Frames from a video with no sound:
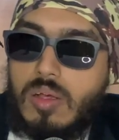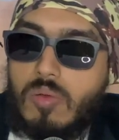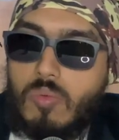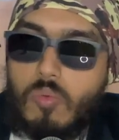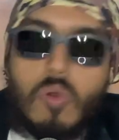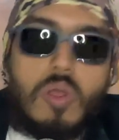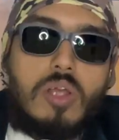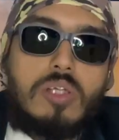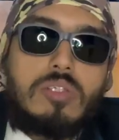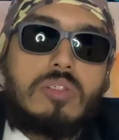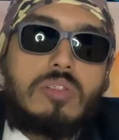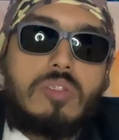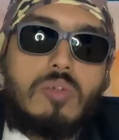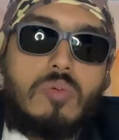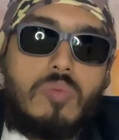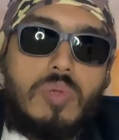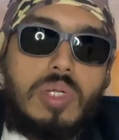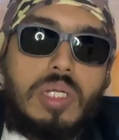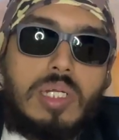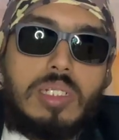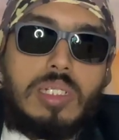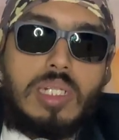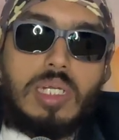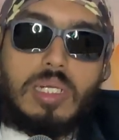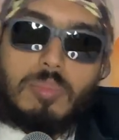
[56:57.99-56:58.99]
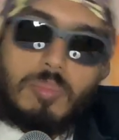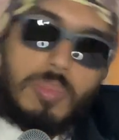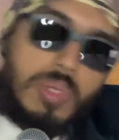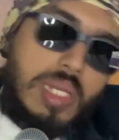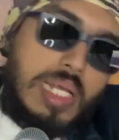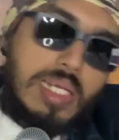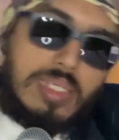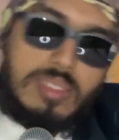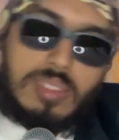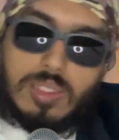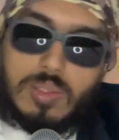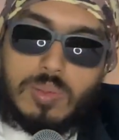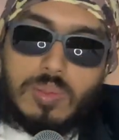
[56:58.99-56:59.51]
voice of the wind that
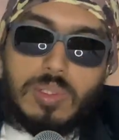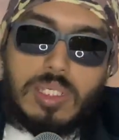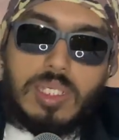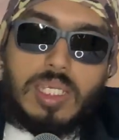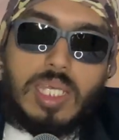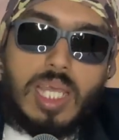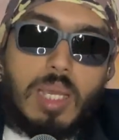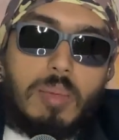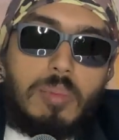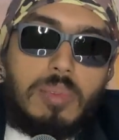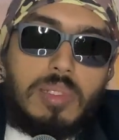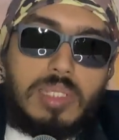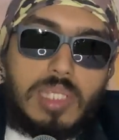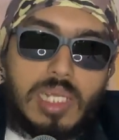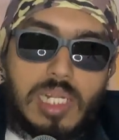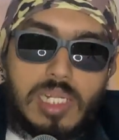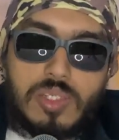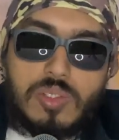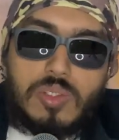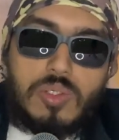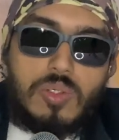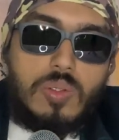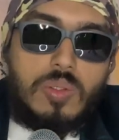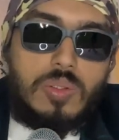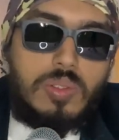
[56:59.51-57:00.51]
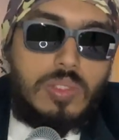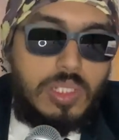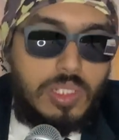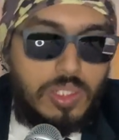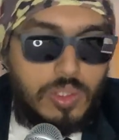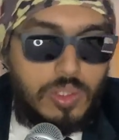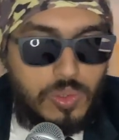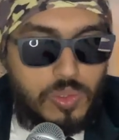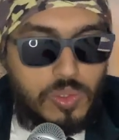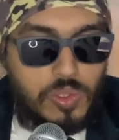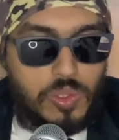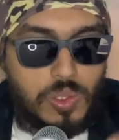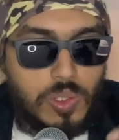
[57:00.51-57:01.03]
breaks into the cabin, they'll show you that
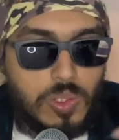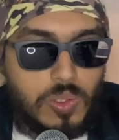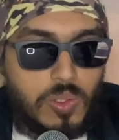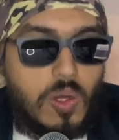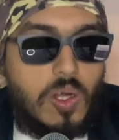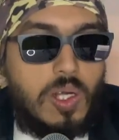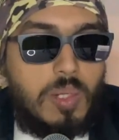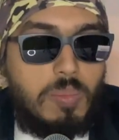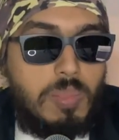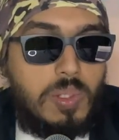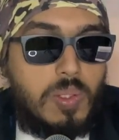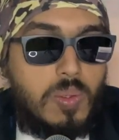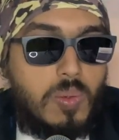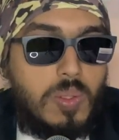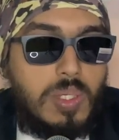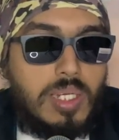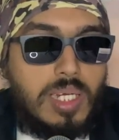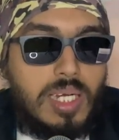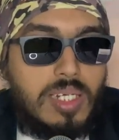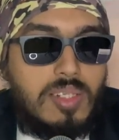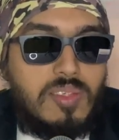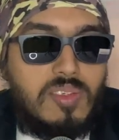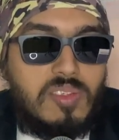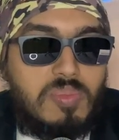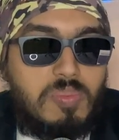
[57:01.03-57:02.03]
you should not be going at this